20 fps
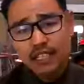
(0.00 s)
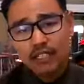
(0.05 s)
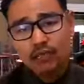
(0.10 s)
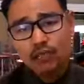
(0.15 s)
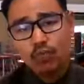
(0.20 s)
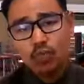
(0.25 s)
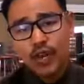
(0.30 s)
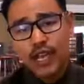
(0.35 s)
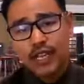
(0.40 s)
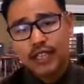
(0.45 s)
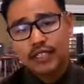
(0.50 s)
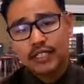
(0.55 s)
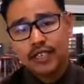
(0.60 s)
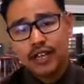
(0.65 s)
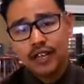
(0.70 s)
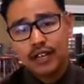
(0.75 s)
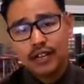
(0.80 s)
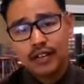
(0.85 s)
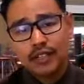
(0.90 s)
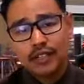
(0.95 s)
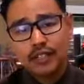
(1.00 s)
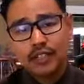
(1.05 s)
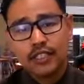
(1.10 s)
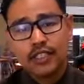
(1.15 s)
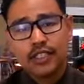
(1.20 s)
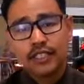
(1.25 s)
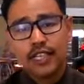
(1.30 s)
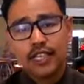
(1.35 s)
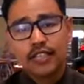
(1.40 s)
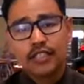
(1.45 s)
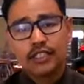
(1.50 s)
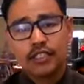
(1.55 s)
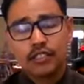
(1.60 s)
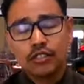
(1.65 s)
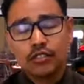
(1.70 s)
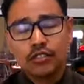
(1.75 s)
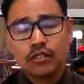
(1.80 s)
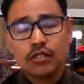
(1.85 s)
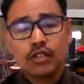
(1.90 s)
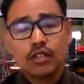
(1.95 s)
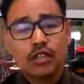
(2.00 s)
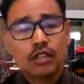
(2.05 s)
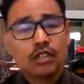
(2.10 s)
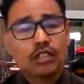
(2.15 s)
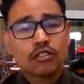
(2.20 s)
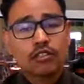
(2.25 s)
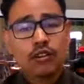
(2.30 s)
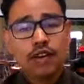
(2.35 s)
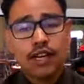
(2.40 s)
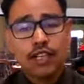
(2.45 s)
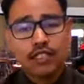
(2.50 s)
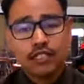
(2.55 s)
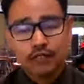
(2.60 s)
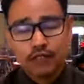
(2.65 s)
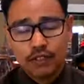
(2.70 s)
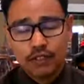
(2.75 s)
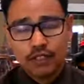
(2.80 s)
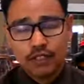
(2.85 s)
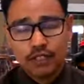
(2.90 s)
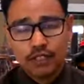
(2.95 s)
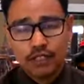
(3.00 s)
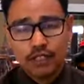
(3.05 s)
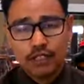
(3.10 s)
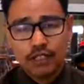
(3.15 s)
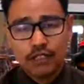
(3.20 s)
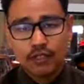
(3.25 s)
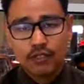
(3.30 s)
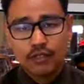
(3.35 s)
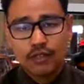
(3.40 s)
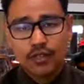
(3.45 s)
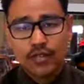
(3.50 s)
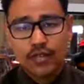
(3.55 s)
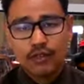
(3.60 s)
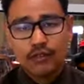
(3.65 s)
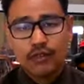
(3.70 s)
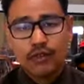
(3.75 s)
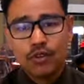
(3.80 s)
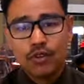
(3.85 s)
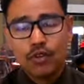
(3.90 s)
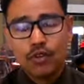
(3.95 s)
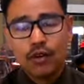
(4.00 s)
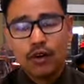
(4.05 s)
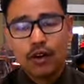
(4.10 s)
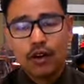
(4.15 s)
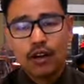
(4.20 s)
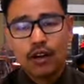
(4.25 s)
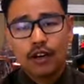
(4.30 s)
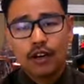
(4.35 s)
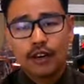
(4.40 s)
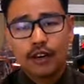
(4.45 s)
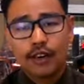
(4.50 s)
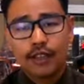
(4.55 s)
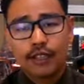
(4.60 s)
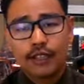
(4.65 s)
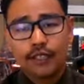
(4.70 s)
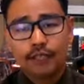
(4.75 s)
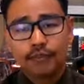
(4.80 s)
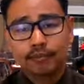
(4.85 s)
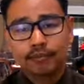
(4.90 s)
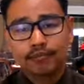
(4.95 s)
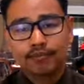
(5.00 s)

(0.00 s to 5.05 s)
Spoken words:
on when you decide to transfer. So if you are